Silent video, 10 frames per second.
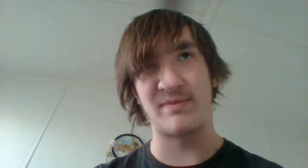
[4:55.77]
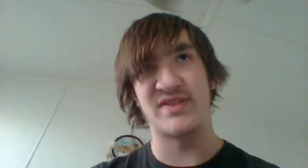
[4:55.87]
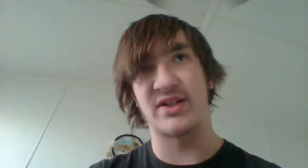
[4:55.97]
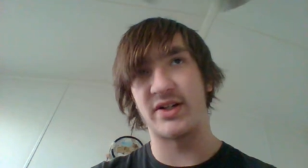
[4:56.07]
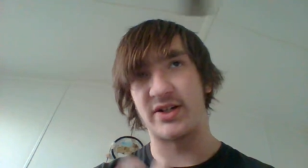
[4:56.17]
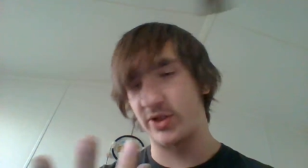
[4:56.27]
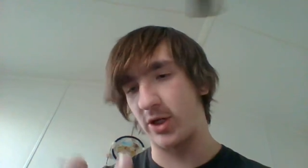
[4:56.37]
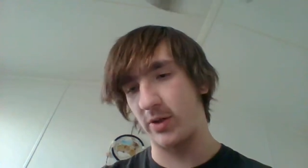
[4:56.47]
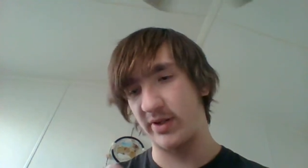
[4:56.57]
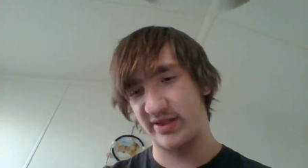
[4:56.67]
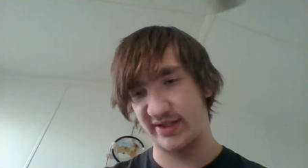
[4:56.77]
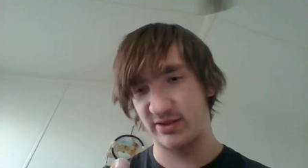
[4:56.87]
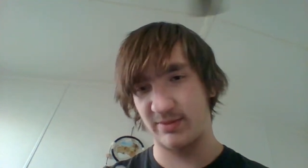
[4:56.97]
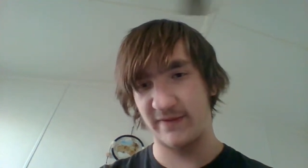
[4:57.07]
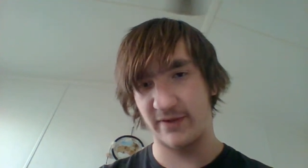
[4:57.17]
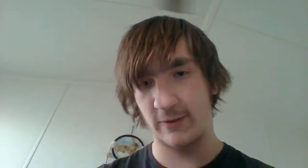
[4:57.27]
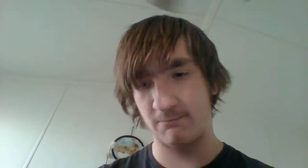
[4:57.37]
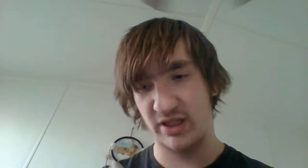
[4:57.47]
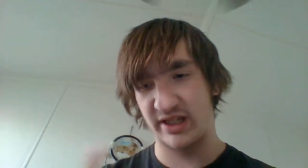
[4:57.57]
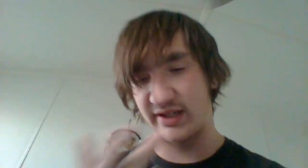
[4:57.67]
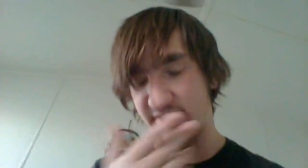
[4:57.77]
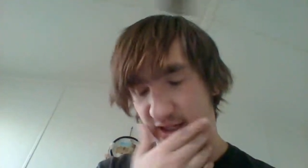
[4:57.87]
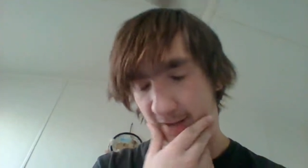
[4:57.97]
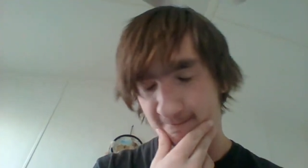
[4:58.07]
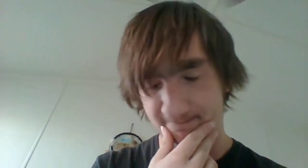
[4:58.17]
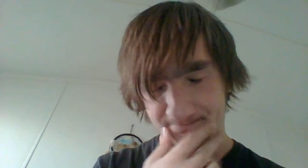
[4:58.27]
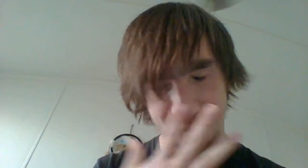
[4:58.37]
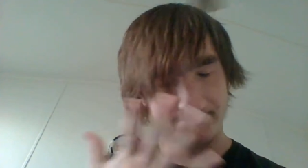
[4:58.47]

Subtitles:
I'm sitting there in the hallway texting on my phone because, I